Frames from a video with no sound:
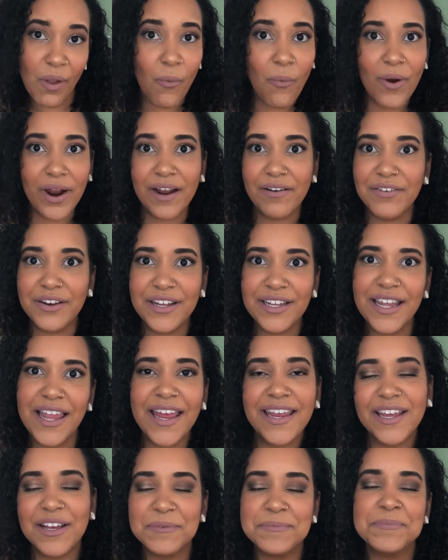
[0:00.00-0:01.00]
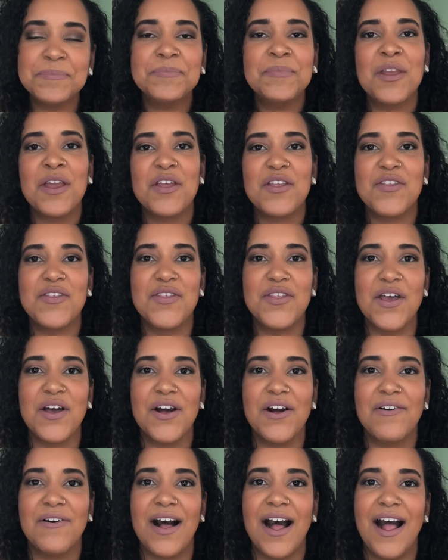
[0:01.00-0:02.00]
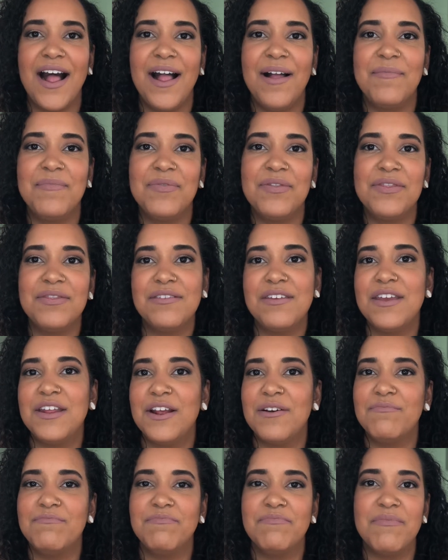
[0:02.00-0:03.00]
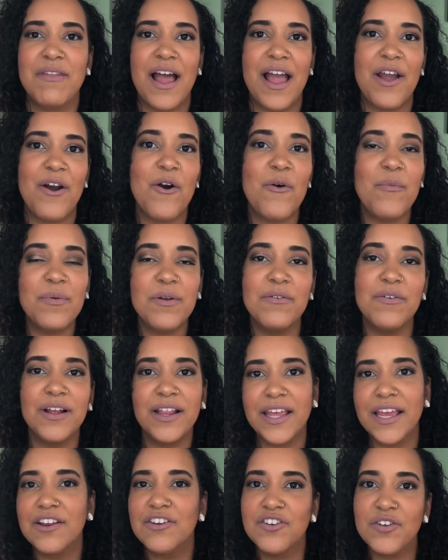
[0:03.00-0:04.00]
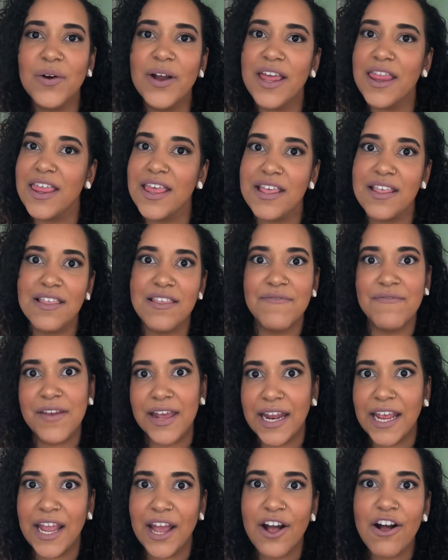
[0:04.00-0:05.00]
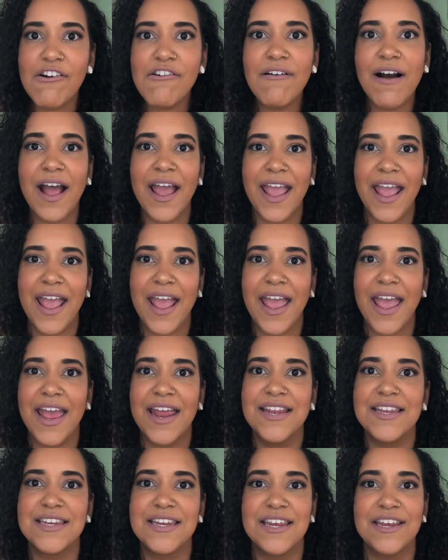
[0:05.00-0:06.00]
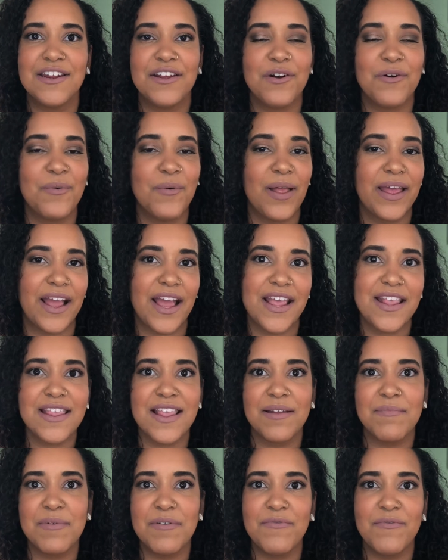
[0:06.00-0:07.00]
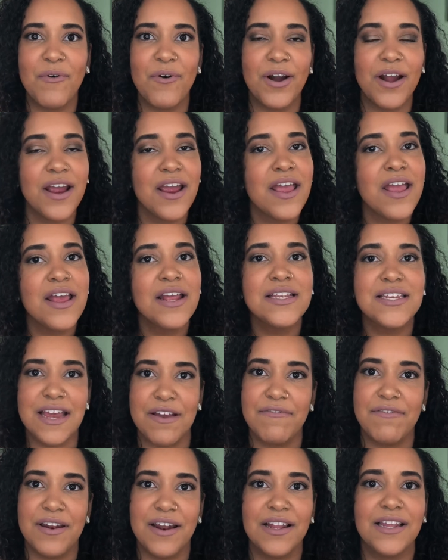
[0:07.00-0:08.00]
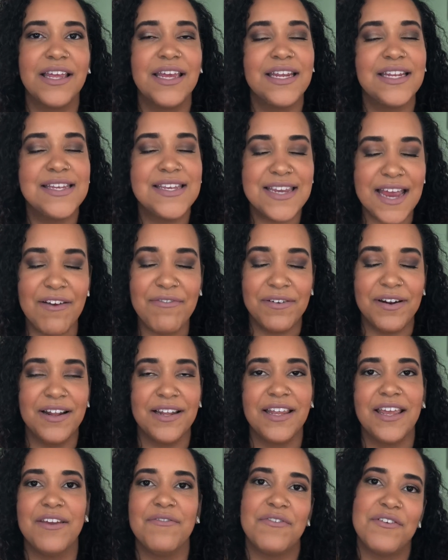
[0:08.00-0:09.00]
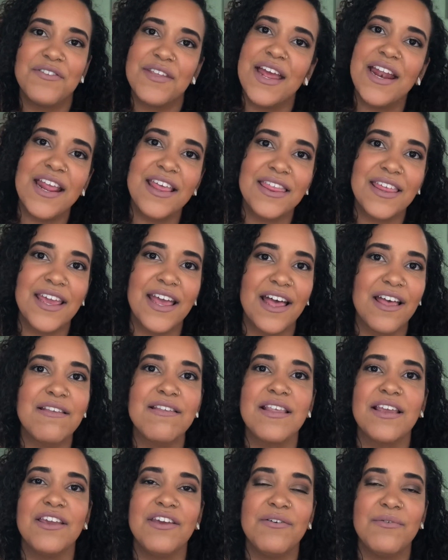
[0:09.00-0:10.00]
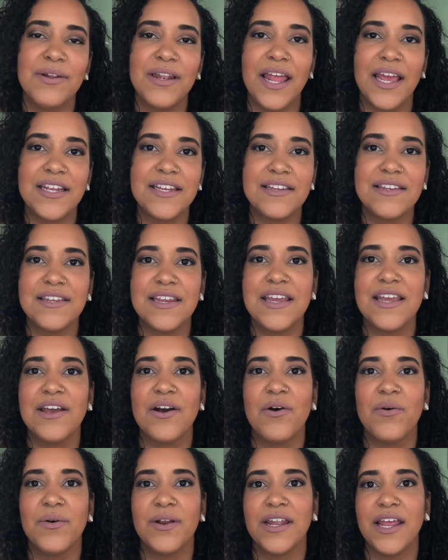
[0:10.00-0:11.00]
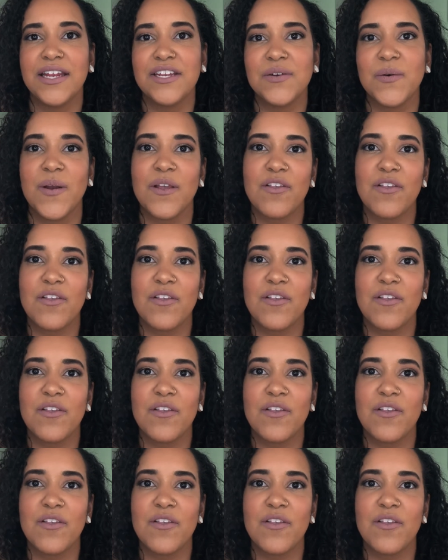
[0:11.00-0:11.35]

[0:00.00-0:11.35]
whatever you'd like. So, you know, I hope you really enjoy this video, and, you know, like I said before, definitely, if there's anything else that you would like to see or would like to